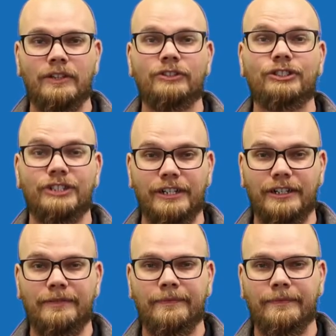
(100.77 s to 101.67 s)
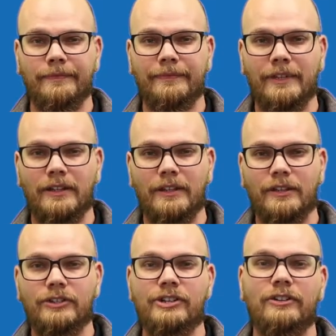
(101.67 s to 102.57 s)
Shear.
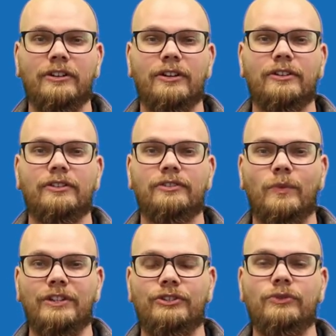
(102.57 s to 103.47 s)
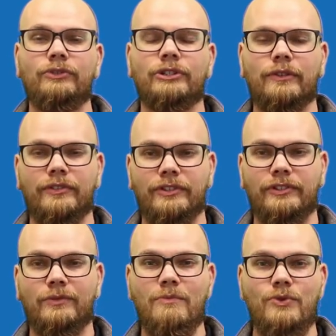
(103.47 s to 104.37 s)
Shear occurs when two
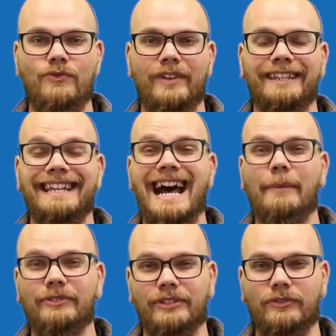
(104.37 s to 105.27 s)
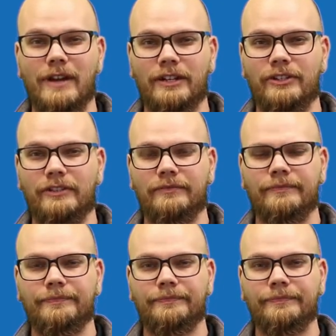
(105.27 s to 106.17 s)
surfaces move in the opposite direction.
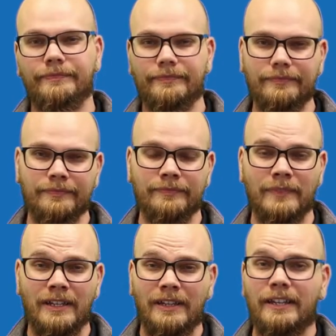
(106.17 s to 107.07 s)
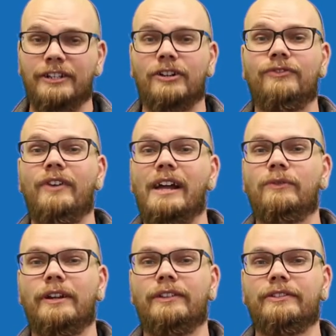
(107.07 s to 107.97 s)
And here are five
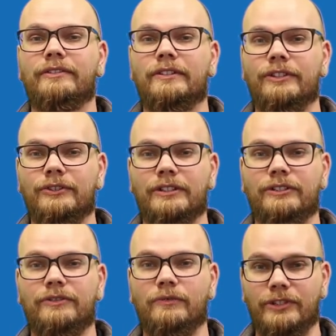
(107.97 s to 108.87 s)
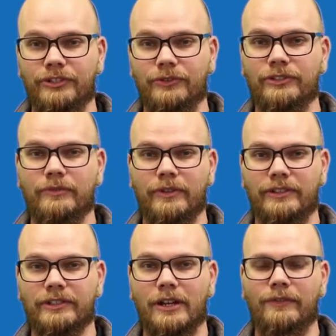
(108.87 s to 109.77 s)
ways you can reduce the
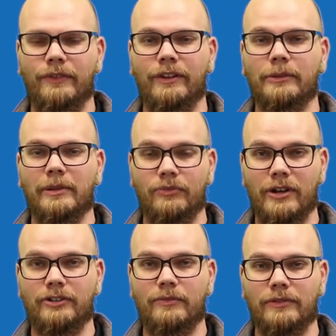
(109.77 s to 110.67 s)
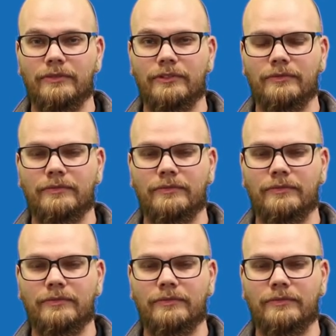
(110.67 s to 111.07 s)
risk of developing pressure wounds.